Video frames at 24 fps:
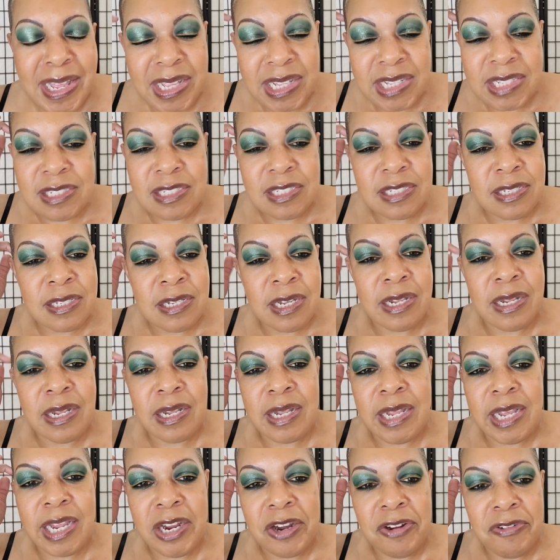It's just
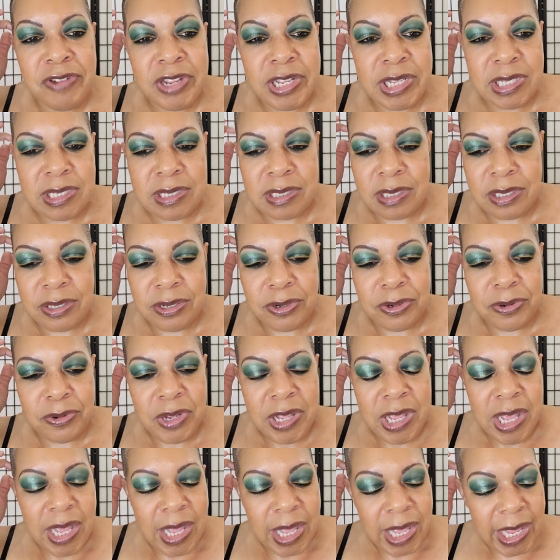hilarious, though.
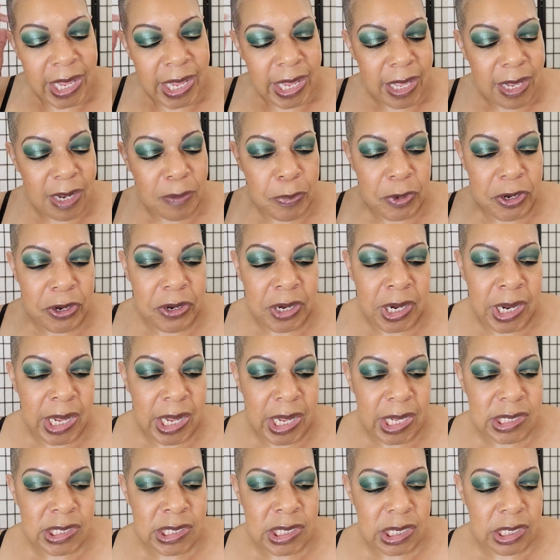And, but her
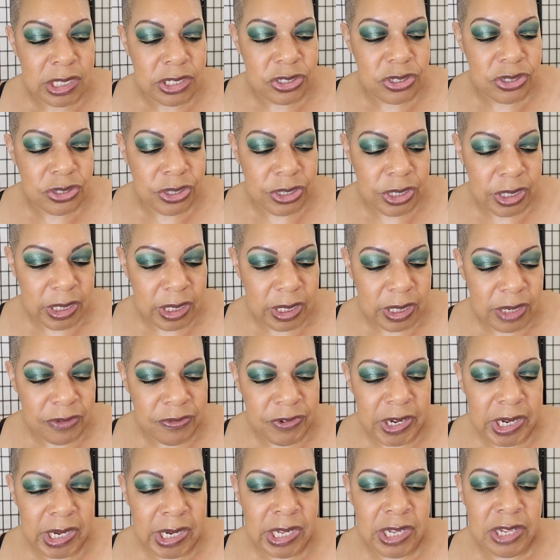content is good. And
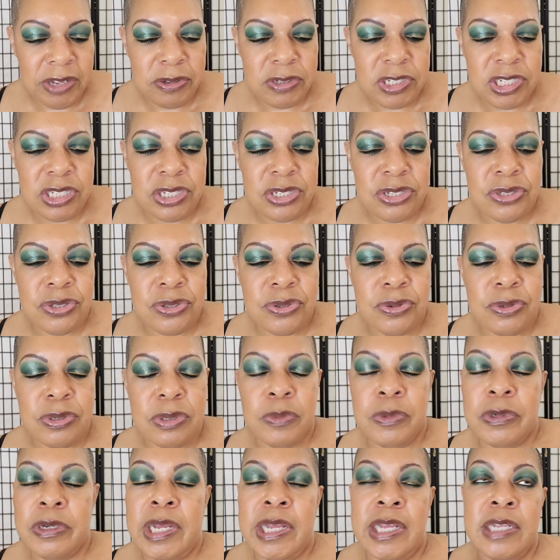right now she's
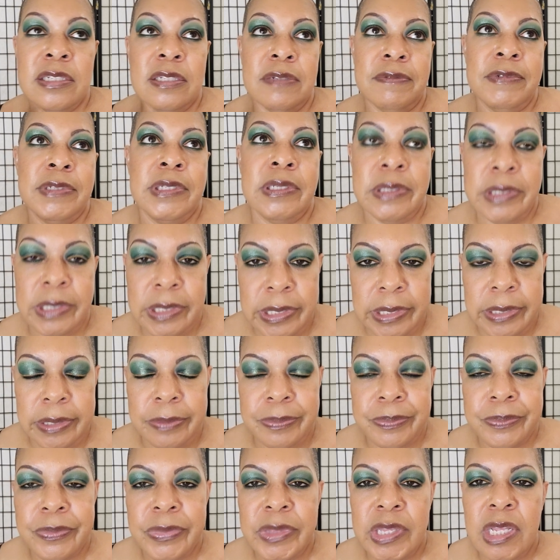doing, well, as of
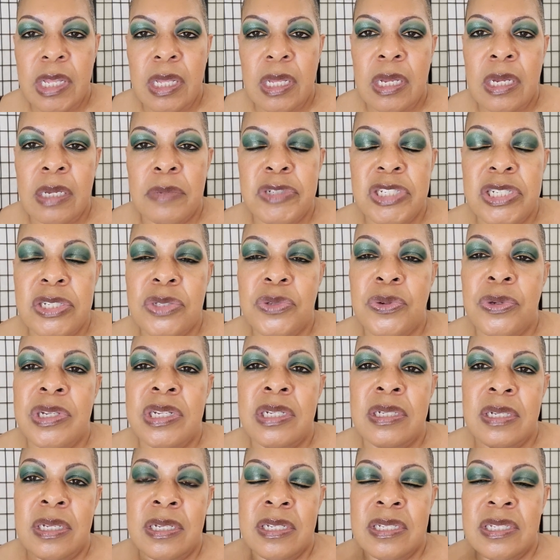today, um, she's
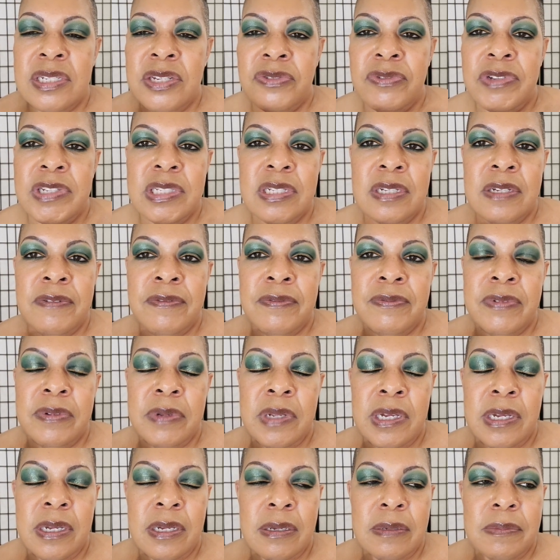doing a series of,
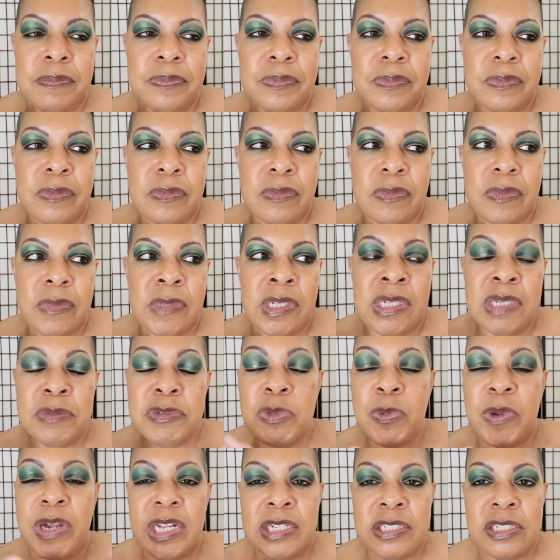um, lip
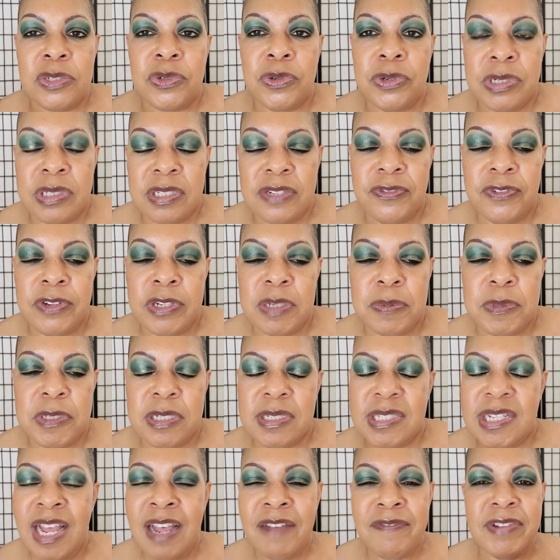swatches on different
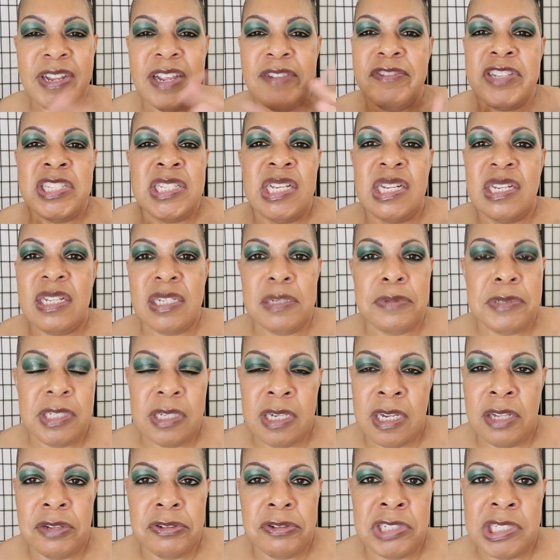lipsticks. I've never seen a
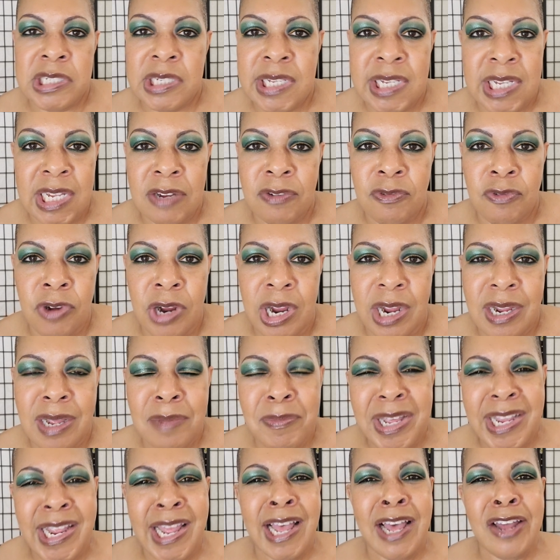lipstick color she can't rock.
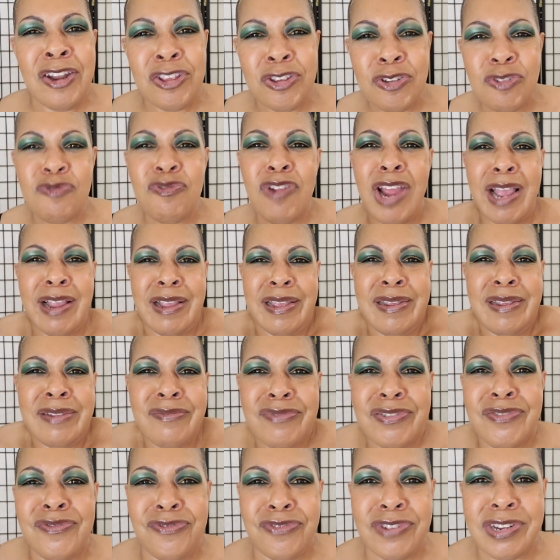I'm like, how do you rock
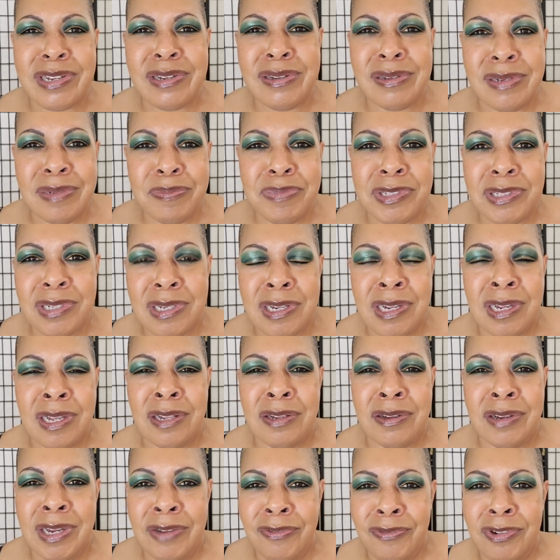every friggin' lipstick
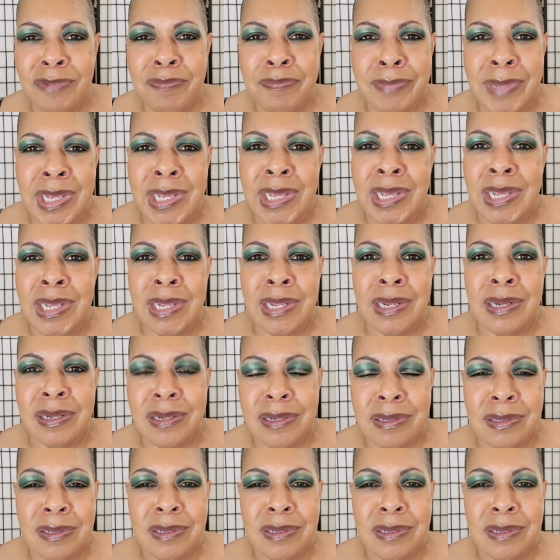color ever made?